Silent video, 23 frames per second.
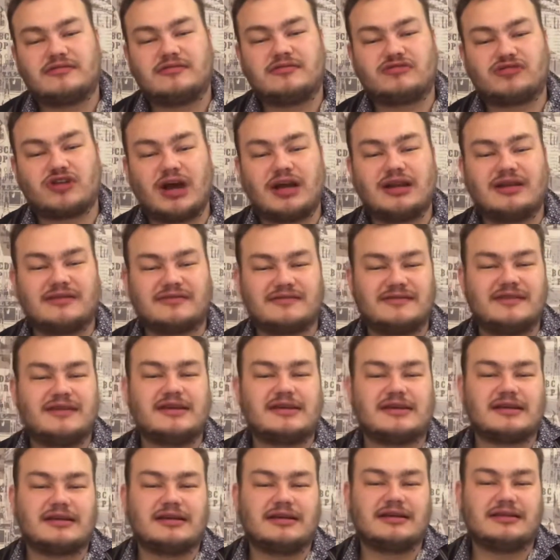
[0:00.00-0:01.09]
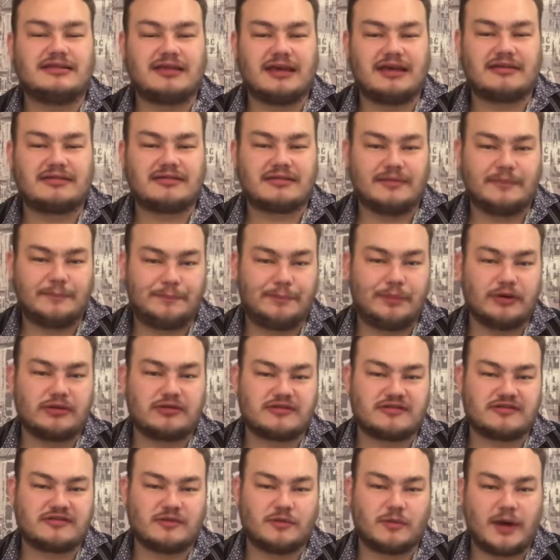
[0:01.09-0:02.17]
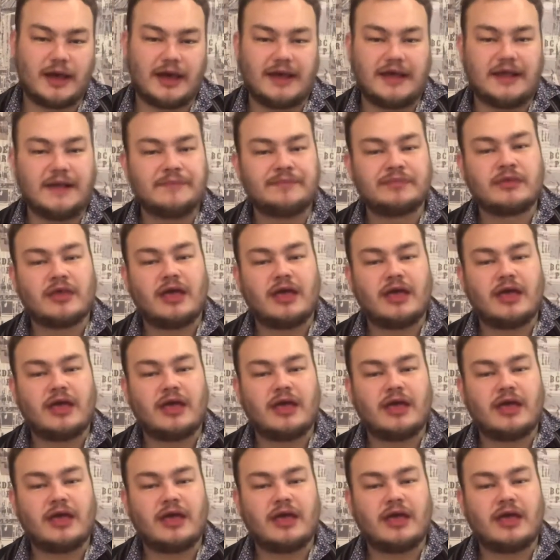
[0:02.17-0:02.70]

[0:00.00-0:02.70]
trying to sneakily take some books away,